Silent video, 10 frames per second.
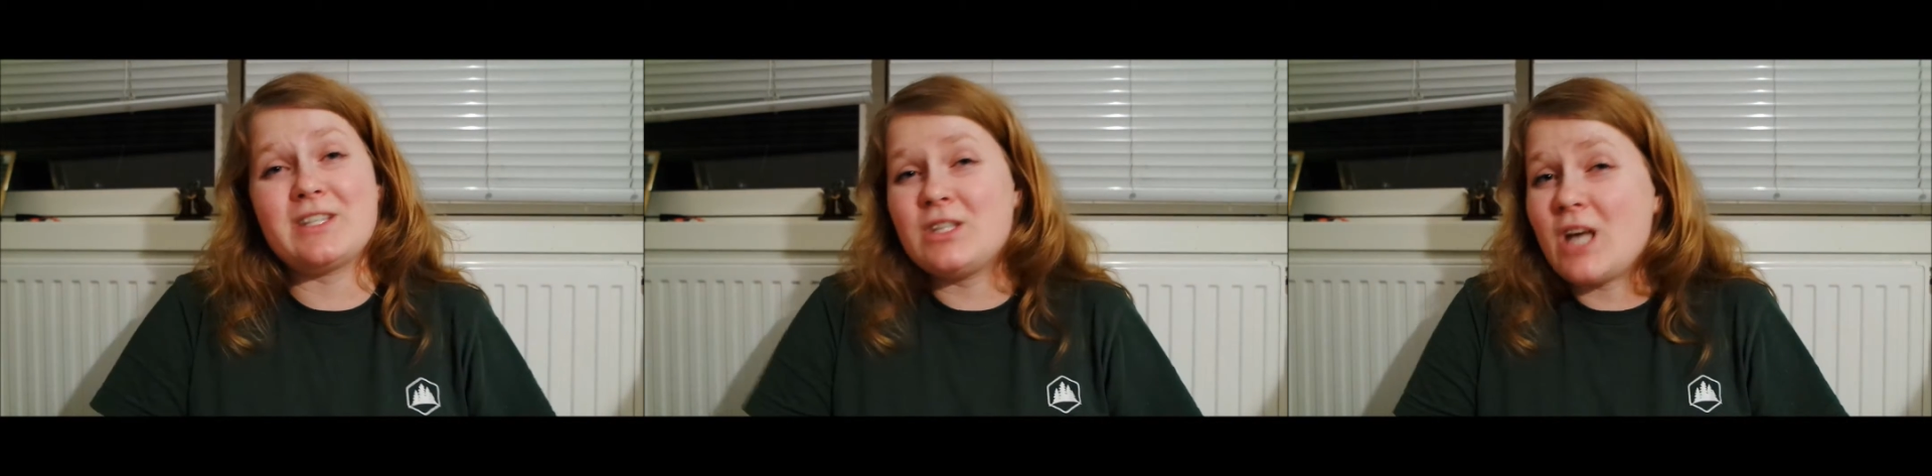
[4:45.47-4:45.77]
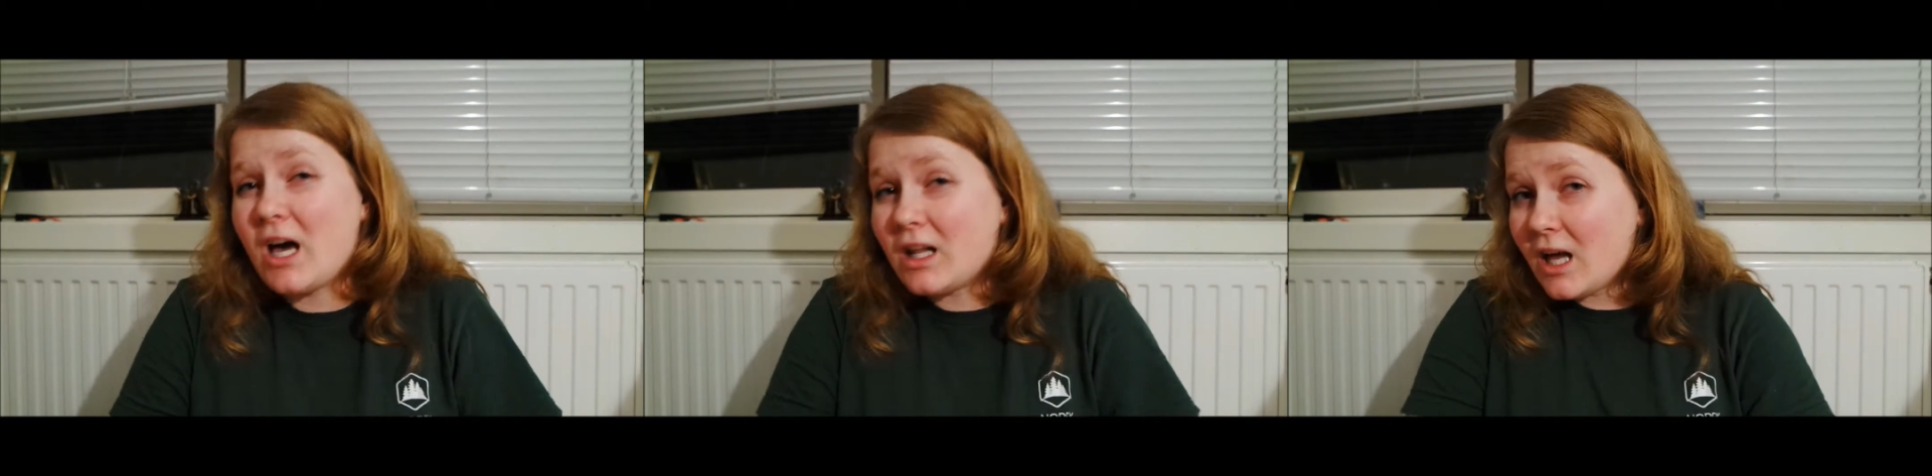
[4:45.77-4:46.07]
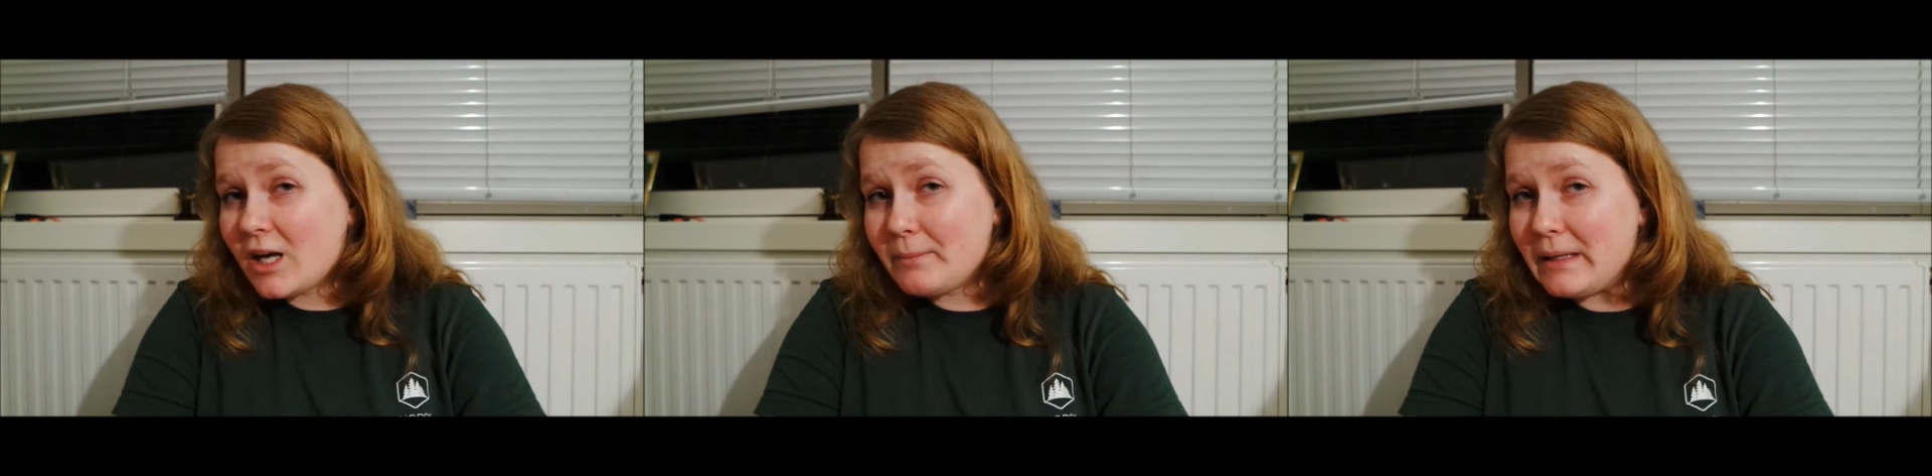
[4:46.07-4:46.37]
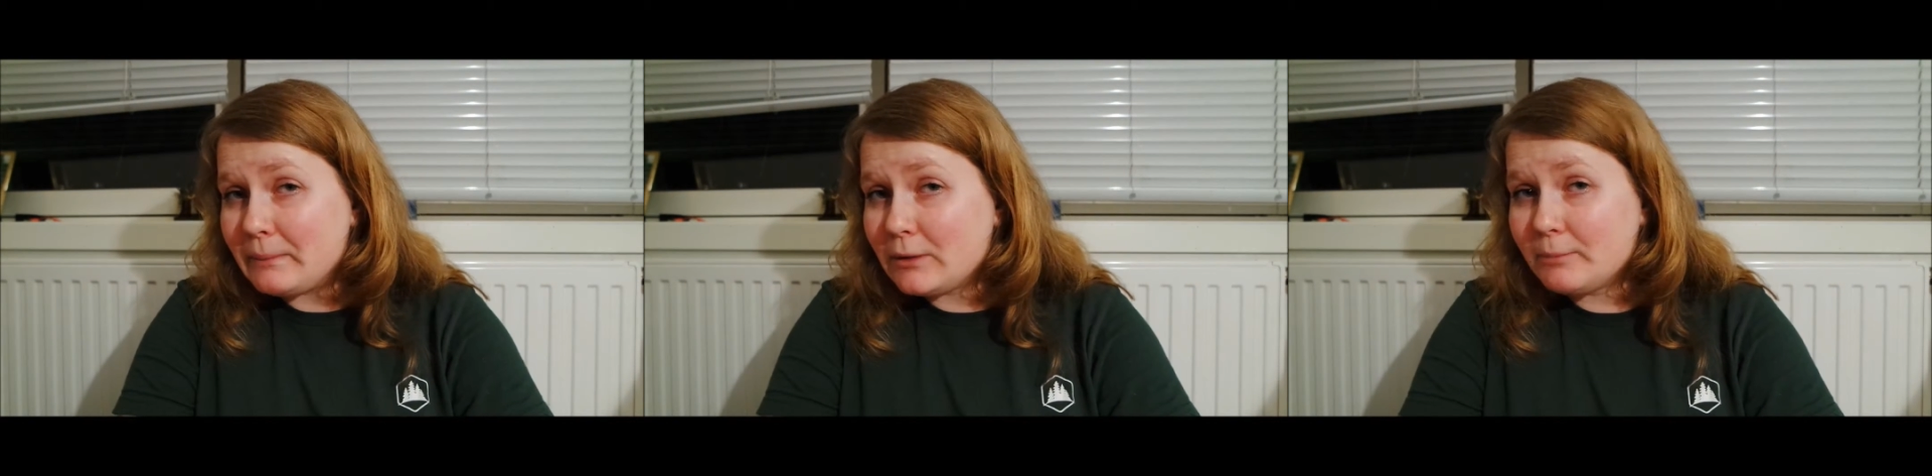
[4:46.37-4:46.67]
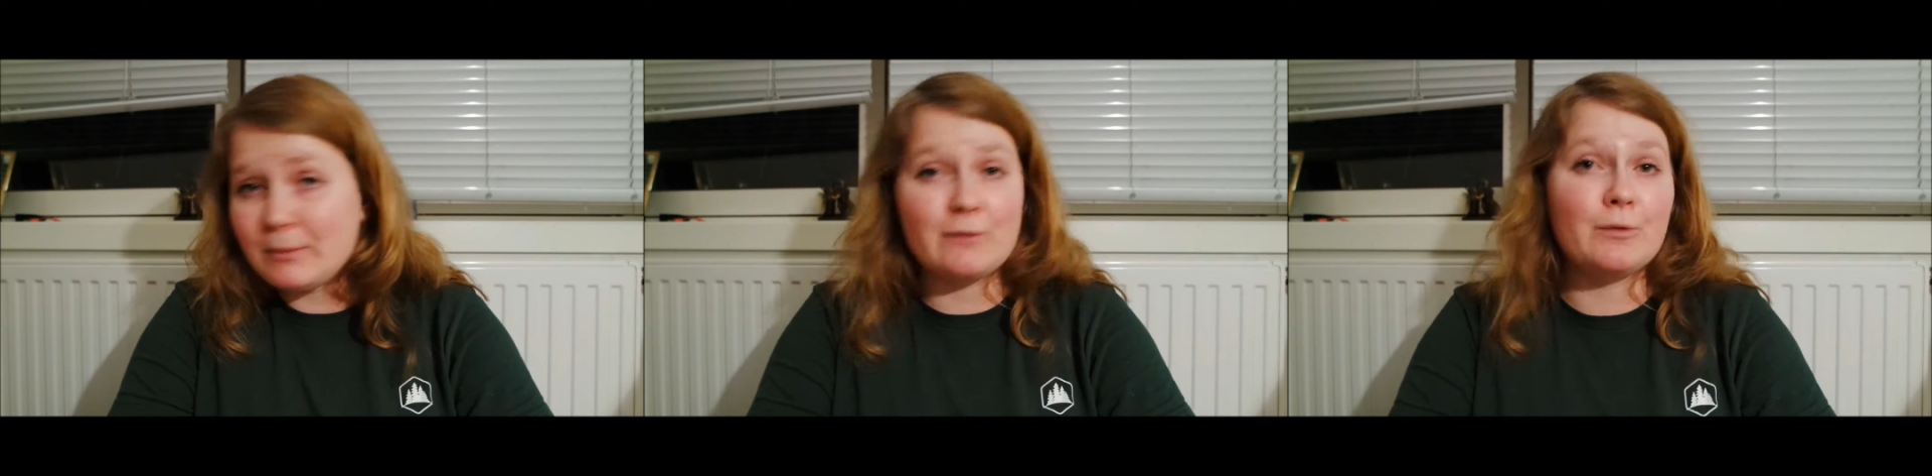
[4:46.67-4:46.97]
not a lot of
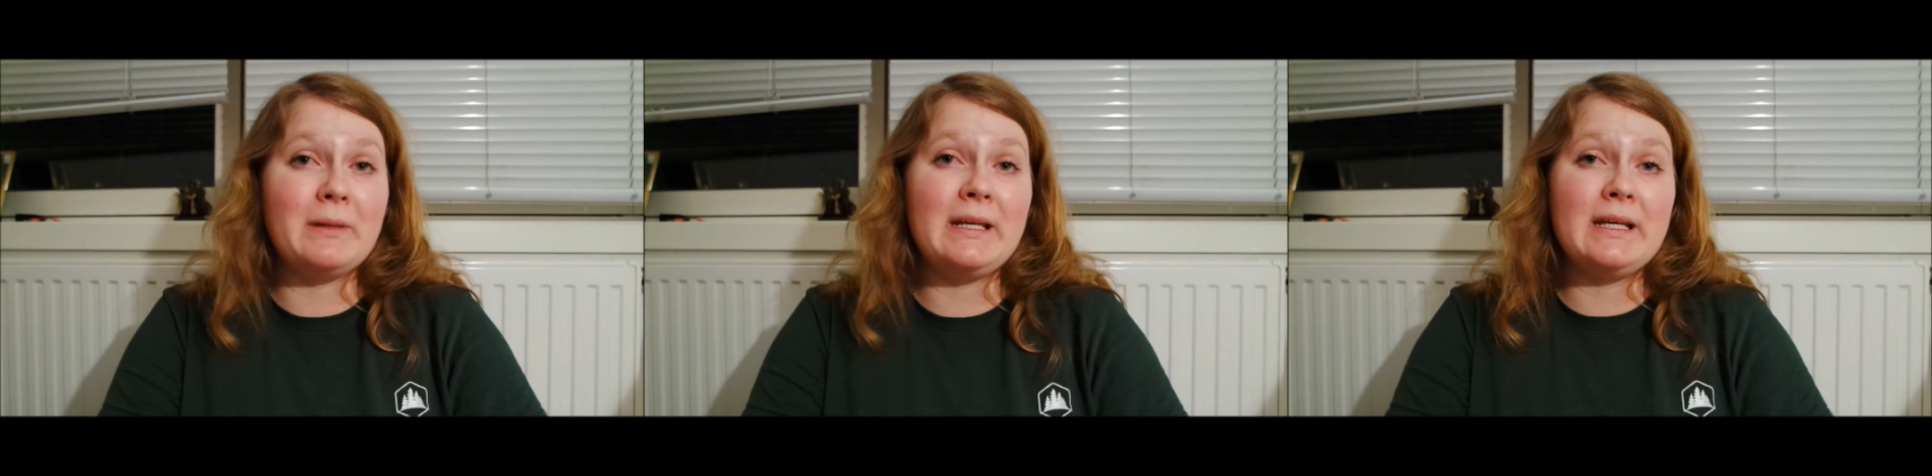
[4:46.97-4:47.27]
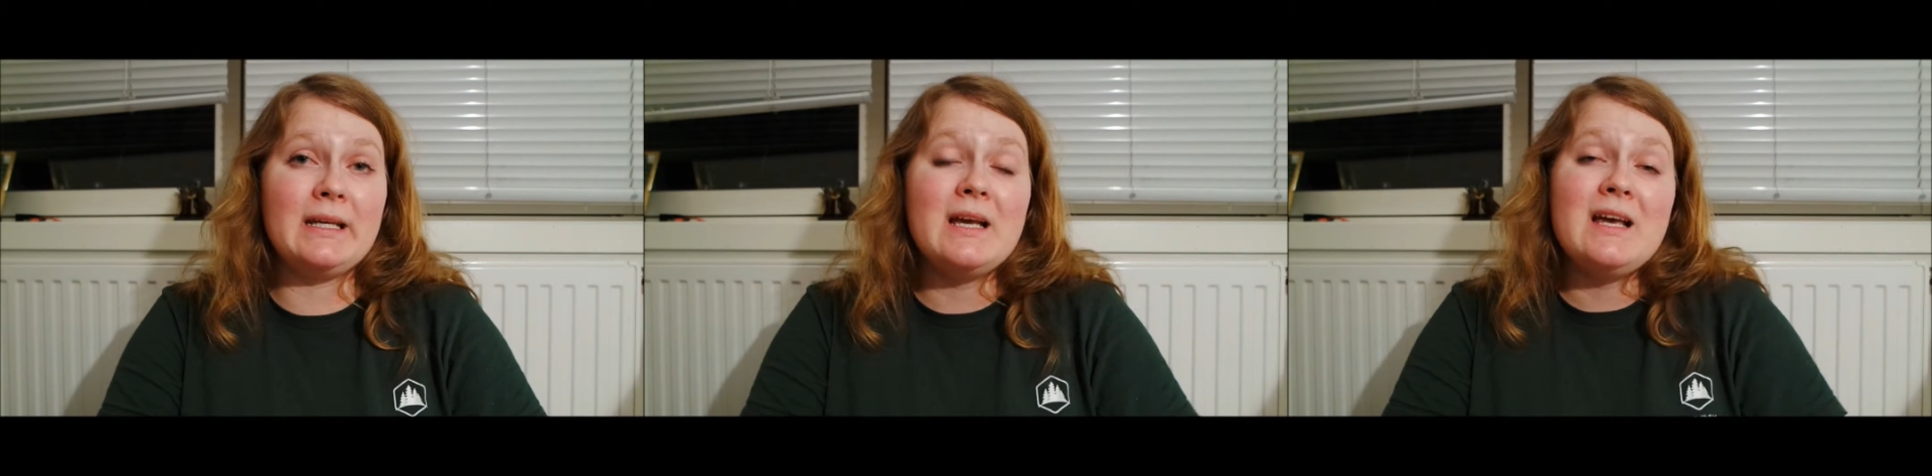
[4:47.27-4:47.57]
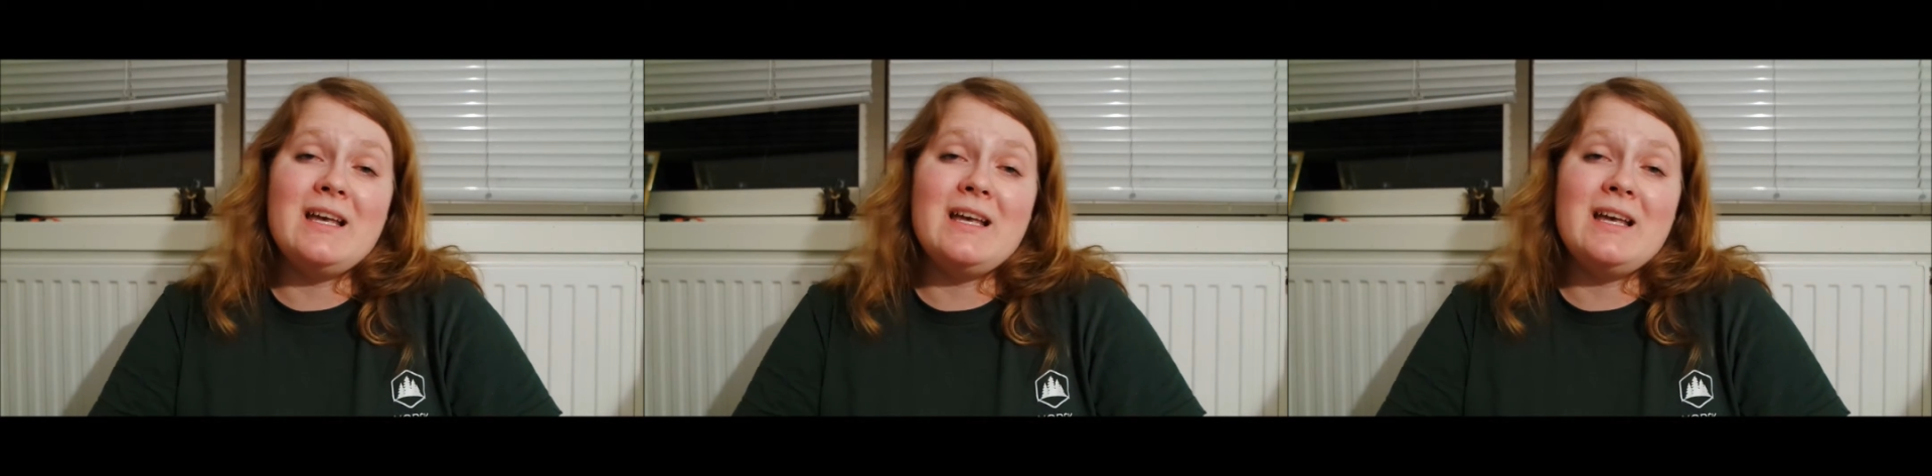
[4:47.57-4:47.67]
people, but for me,